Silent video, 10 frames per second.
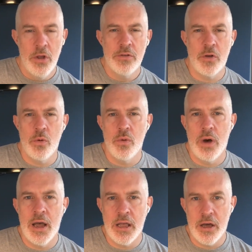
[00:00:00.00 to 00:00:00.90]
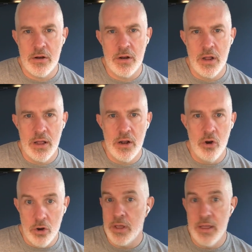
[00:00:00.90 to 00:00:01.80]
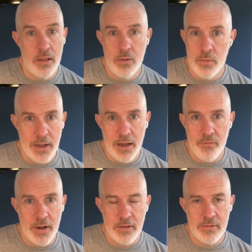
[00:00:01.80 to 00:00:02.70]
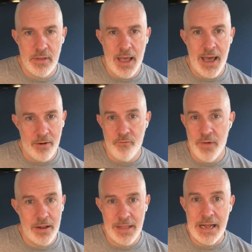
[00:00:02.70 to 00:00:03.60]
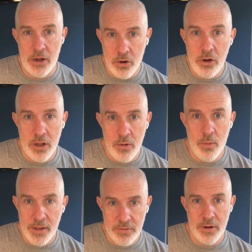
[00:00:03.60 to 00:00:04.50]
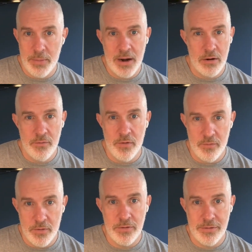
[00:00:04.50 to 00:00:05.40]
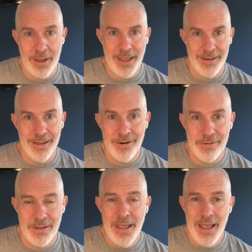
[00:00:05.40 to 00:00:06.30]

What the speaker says: So I got lucky with Netflix, and in fact, that luck wasn't apparent for the first 10 years.